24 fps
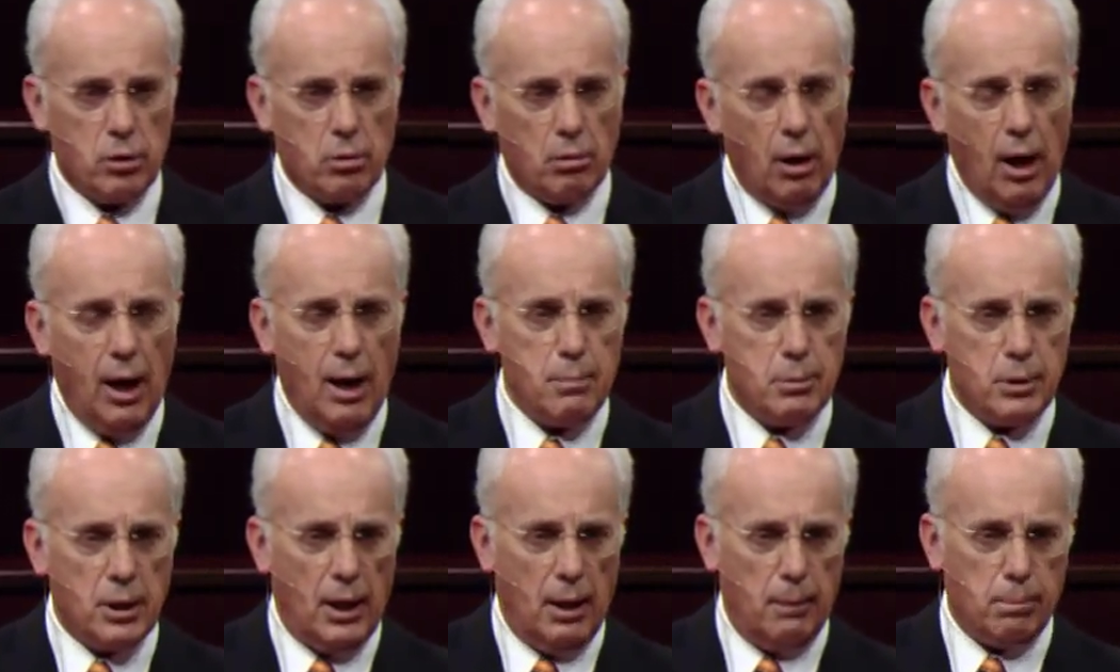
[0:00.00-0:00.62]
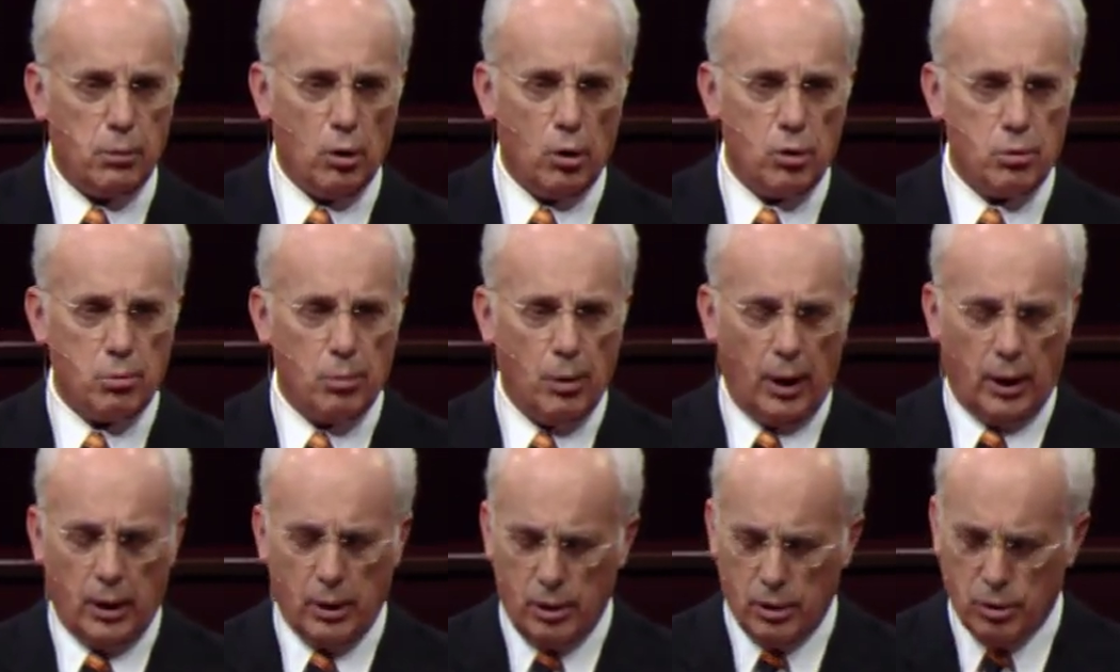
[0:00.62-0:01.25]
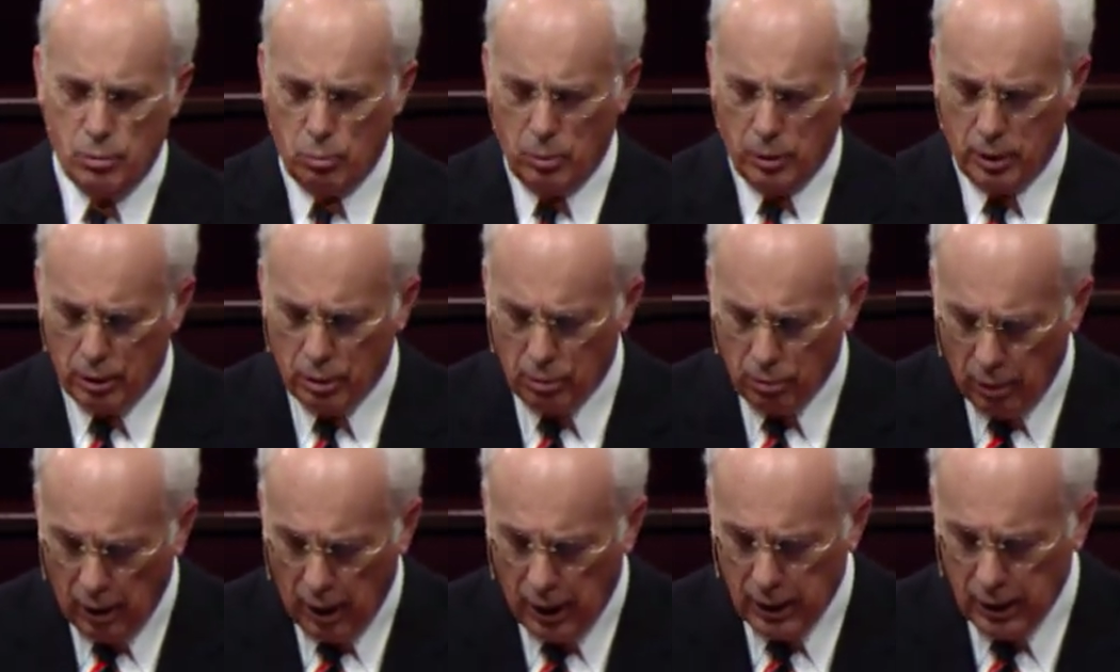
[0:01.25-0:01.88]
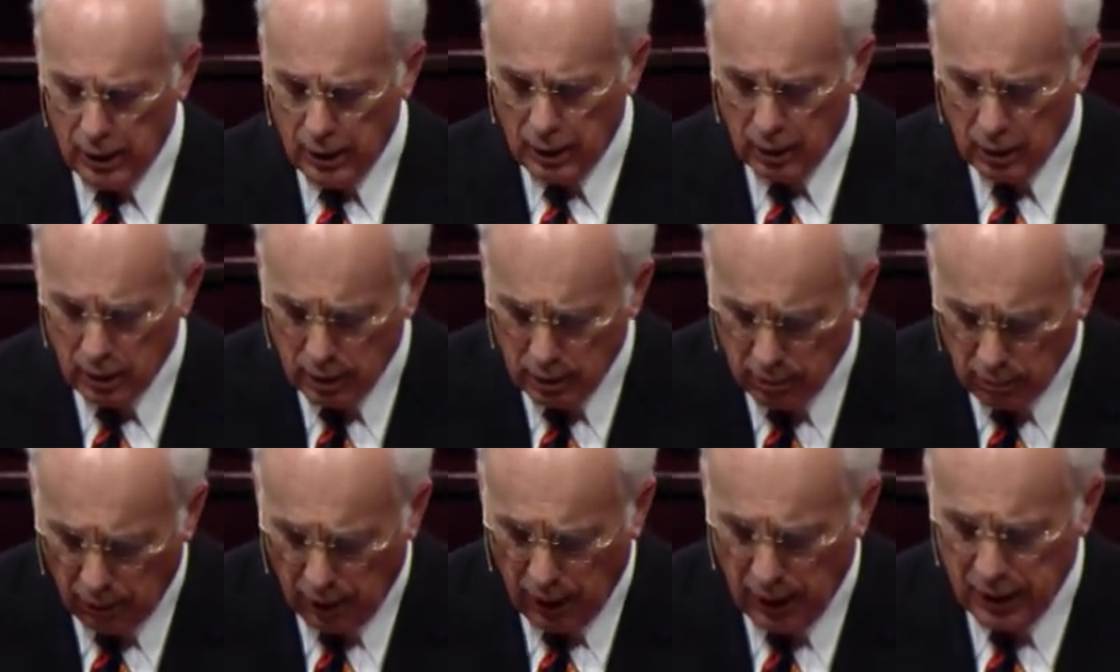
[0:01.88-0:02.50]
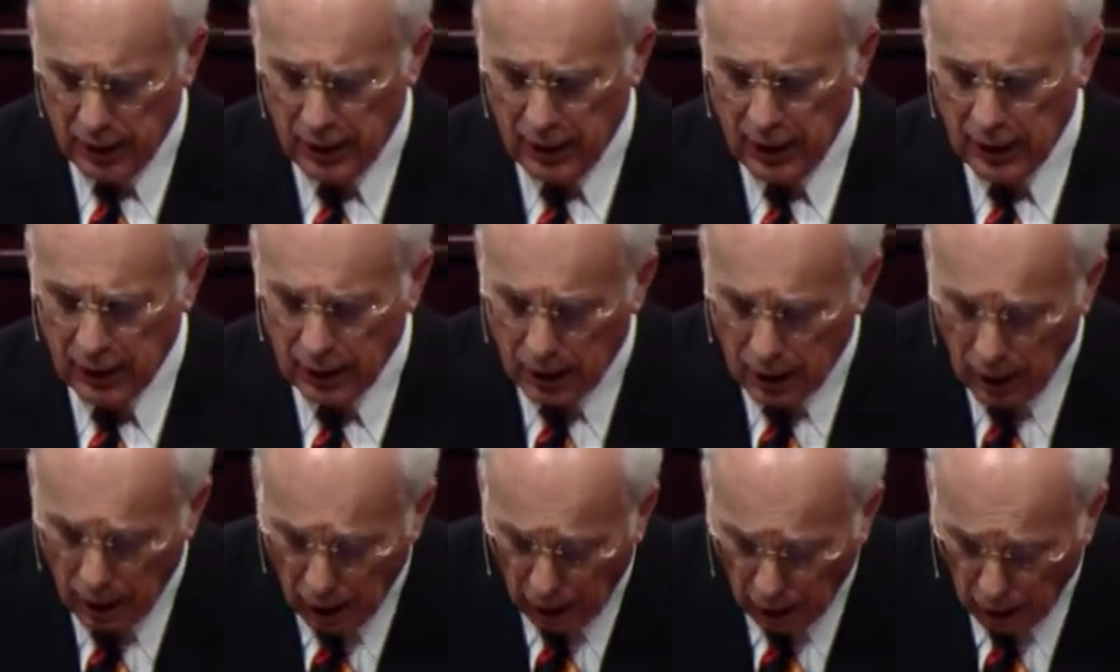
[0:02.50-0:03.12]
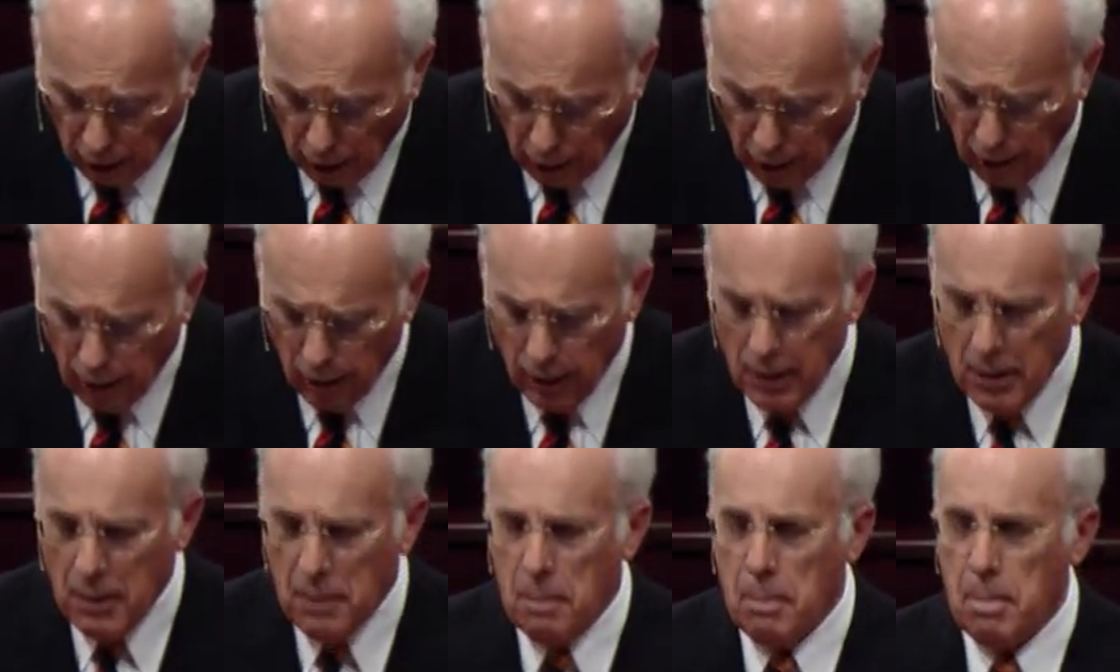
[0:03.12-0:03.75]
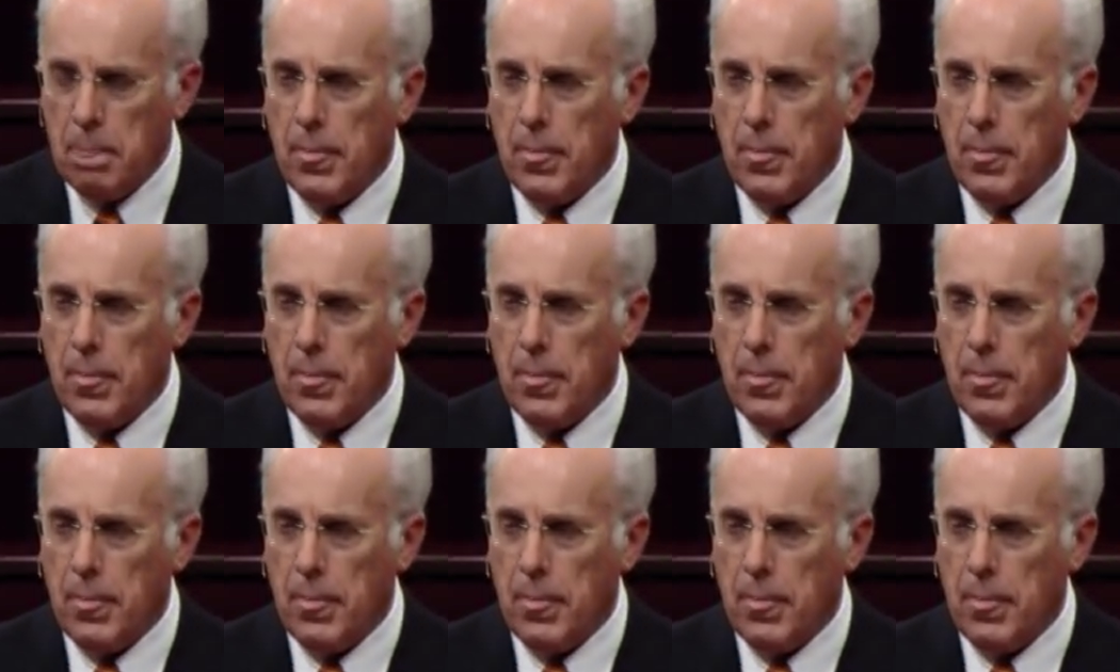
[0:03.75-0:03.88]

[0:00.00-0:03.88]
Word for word: The scribes kept those records with great, great care,